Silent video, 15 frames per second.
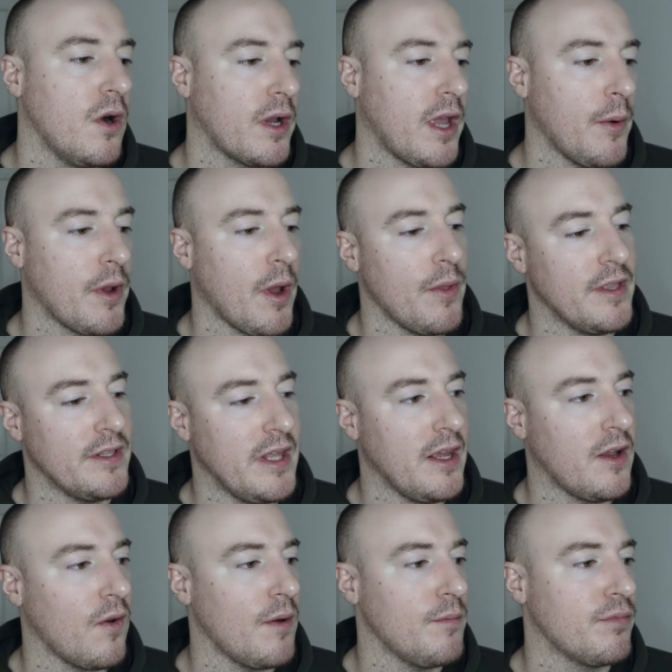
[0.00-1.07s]
Okay, we'll go with the
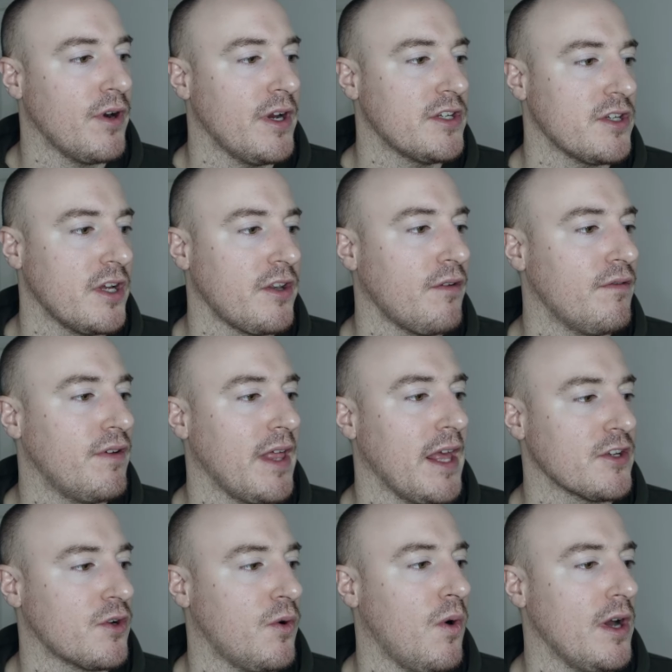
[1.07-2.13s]
decline press. I don't think
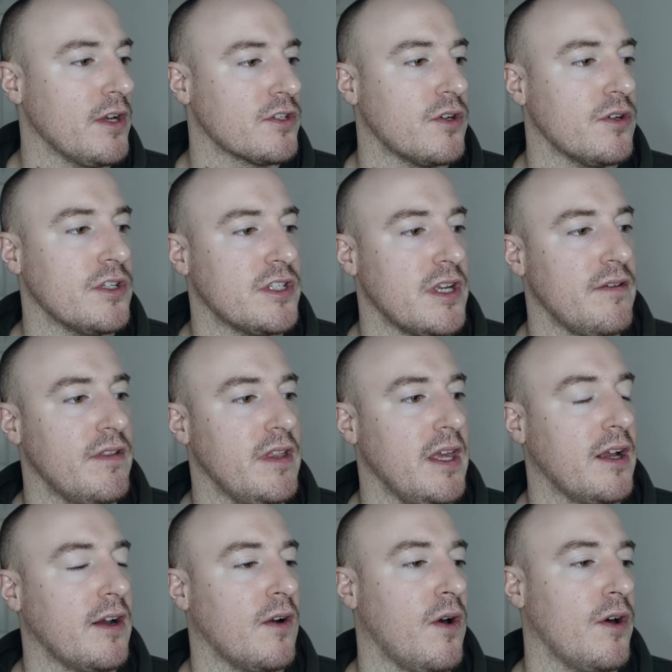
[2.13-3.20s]
that's quite as good as either the
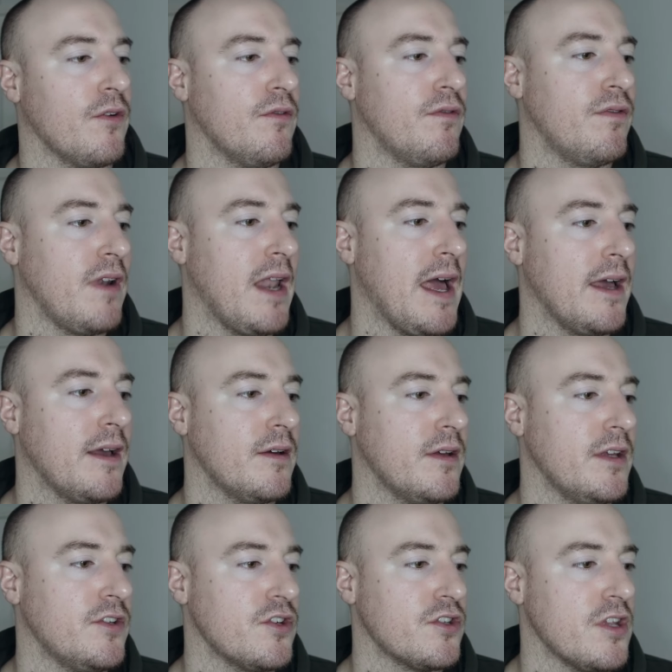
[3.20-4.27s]
incline or flat.
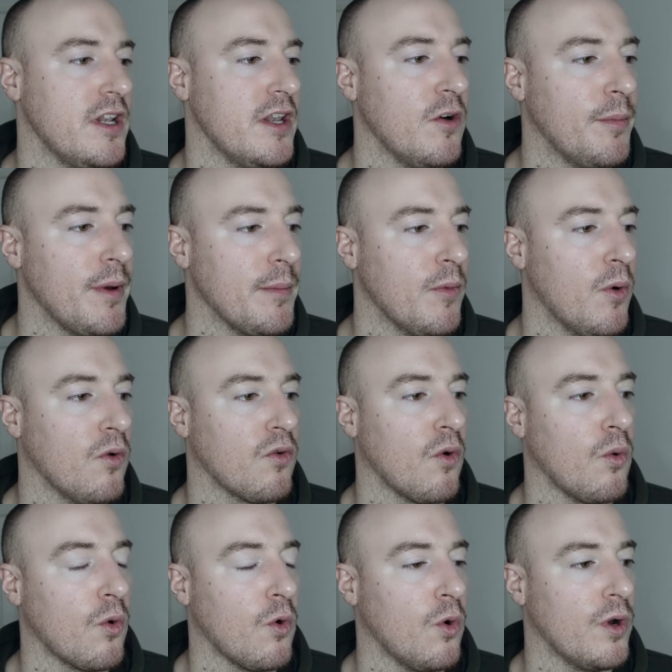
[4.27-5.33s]
It's just a little bit
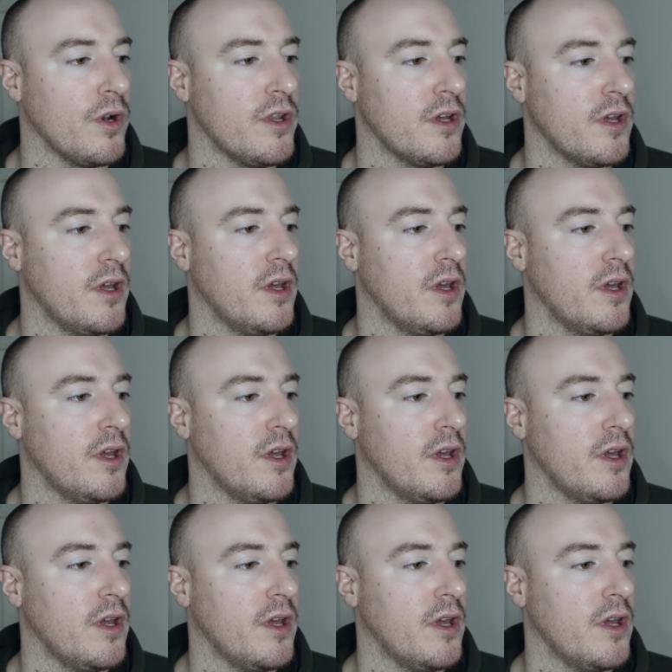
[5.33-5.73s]
more awkward.